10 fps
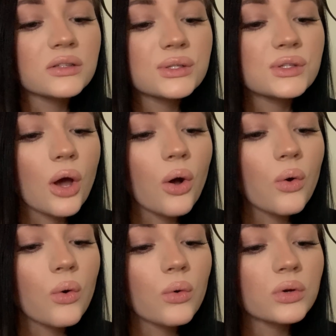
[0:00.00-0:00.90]

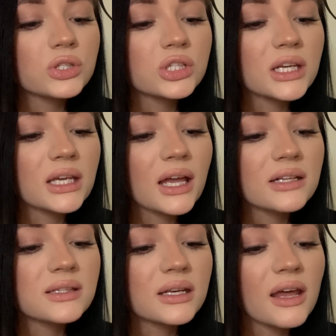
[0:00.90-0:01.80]
so she
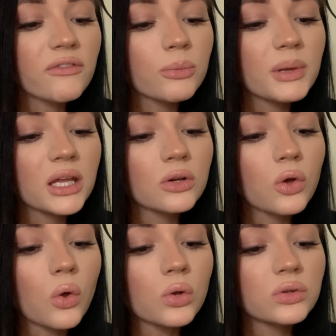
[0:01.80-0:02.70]
has never been
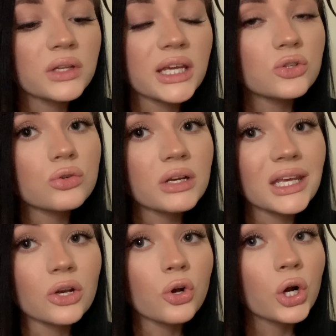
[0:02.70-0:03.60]
cold-natured
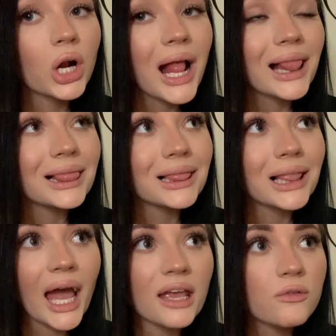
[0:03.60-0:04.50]
in her
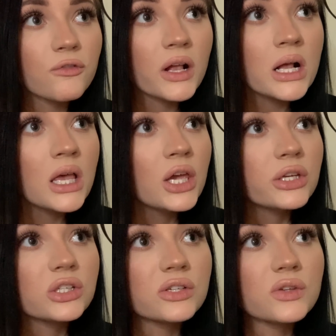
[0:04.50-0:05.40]
life.
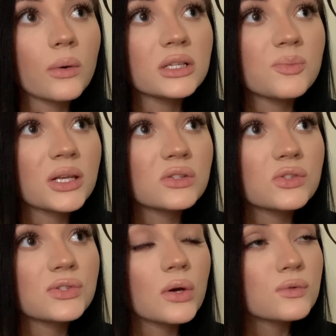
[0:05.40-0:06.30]
She has always been
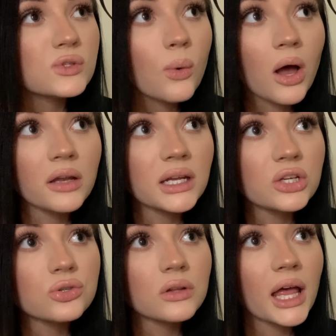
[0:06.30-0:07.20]
so
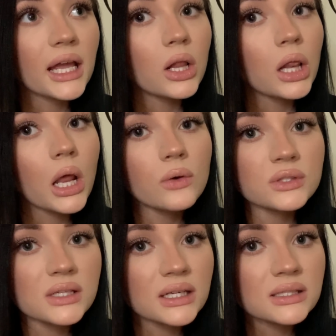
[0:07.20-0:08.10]
hot-natured, like low
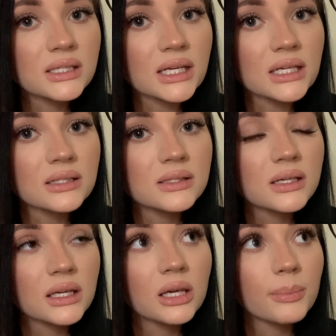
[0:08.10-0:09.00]
60s,
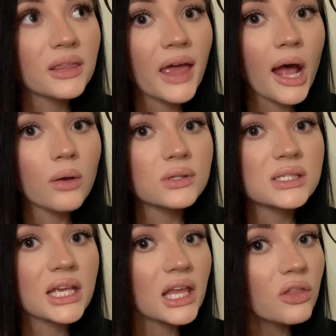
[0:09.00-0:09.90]
keeping the
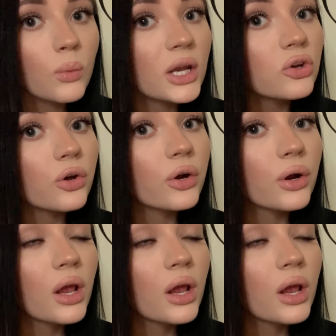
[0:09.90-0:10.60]
house in the winter.